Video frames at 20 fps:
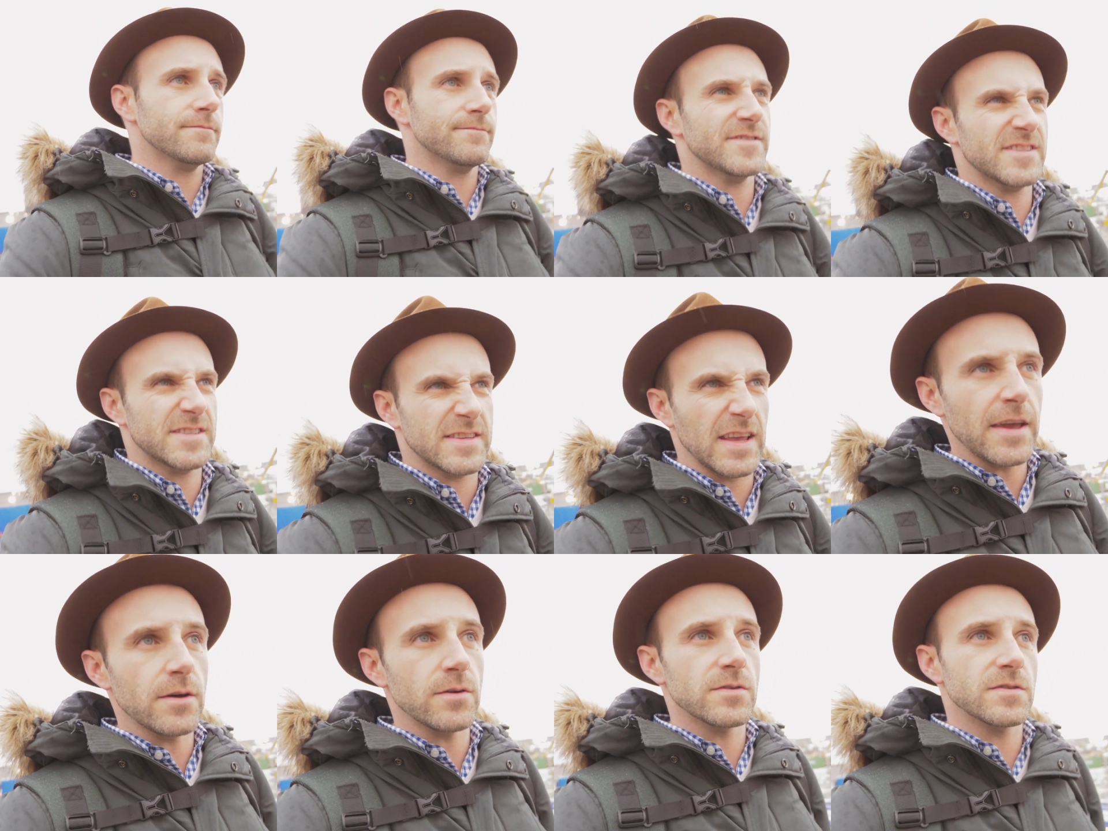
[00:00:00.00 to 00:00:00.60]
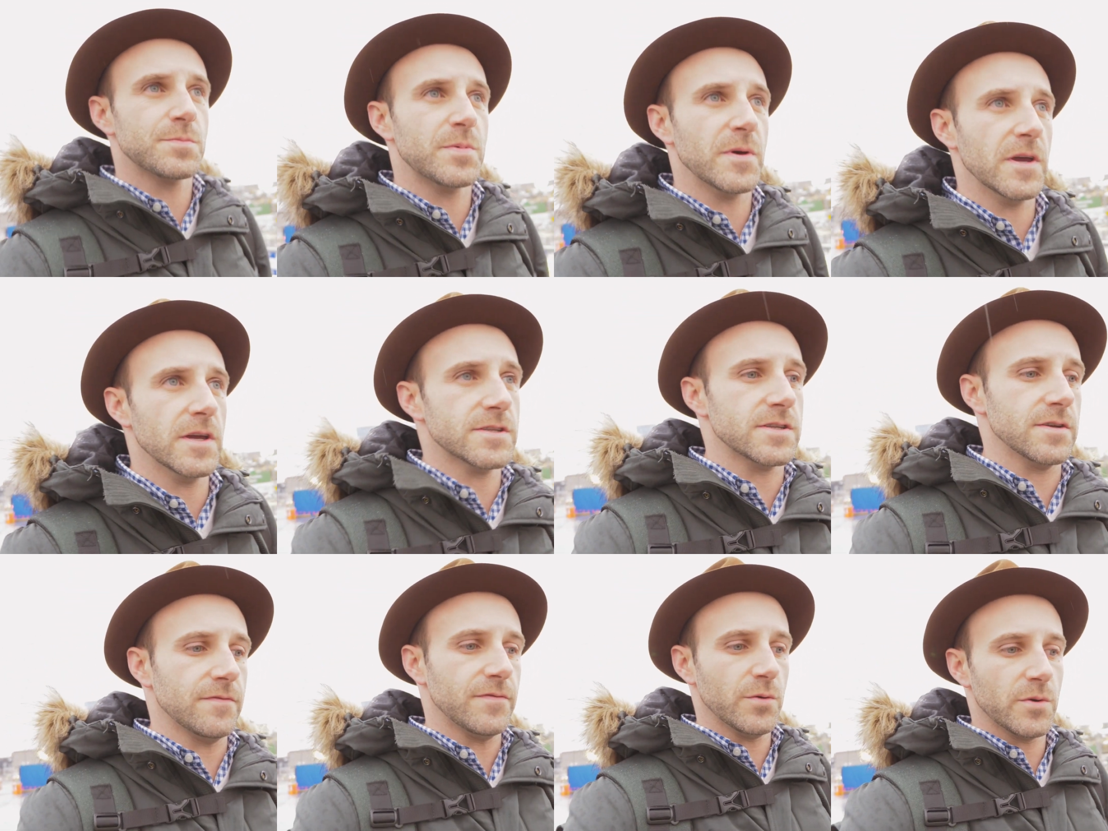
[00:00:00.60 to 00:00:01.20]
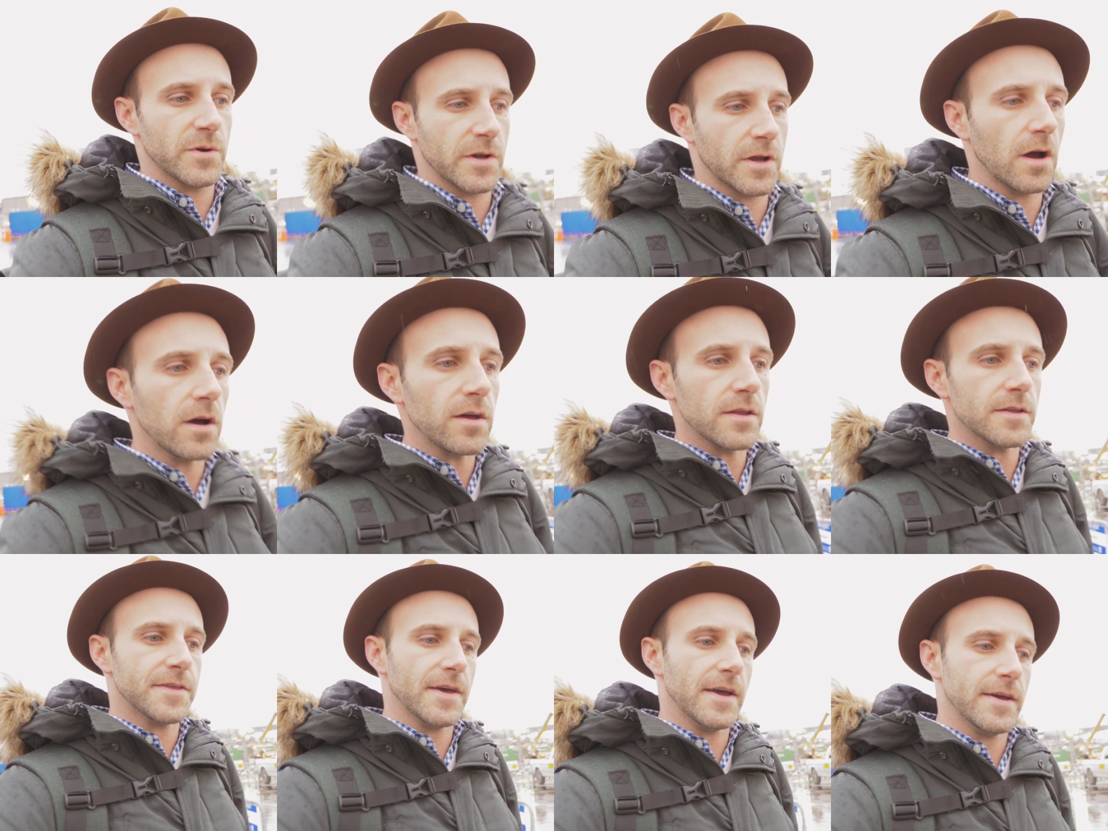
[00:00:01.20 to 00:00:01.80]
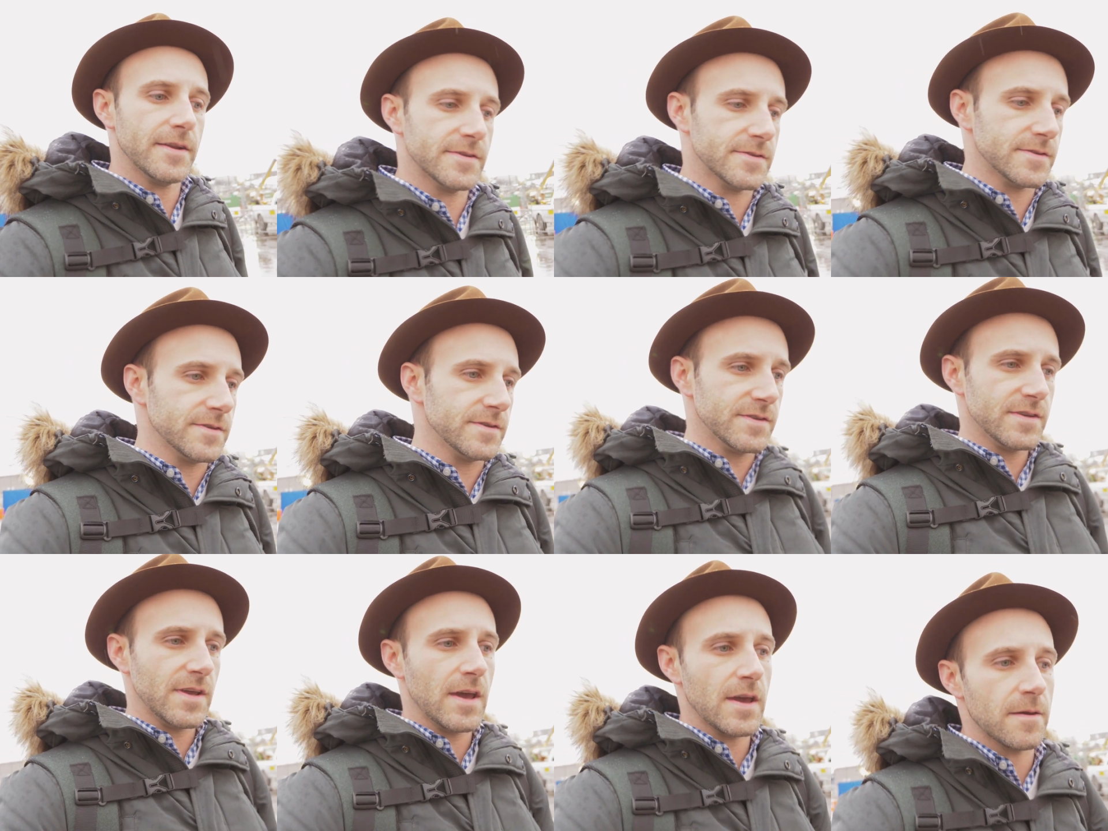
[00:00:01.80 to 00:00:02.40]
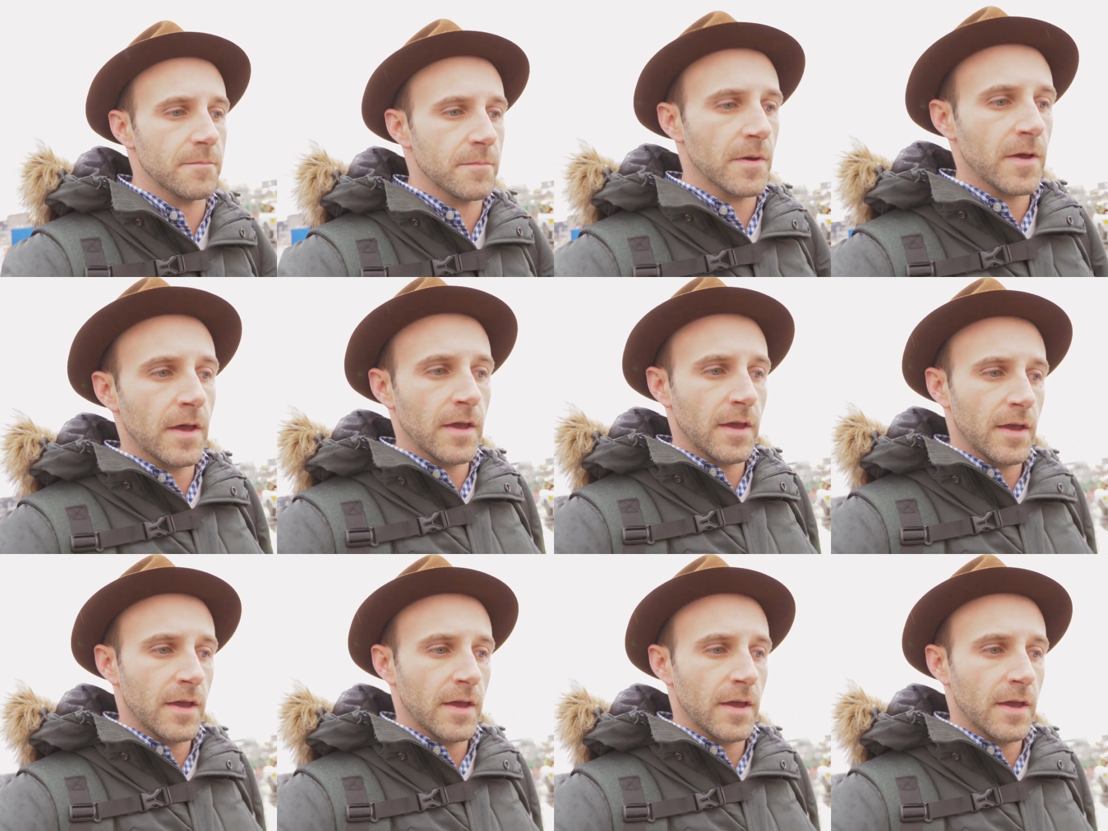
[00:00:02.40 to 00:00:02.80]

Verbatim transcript: sales pitch, if you want to call it that, is the same.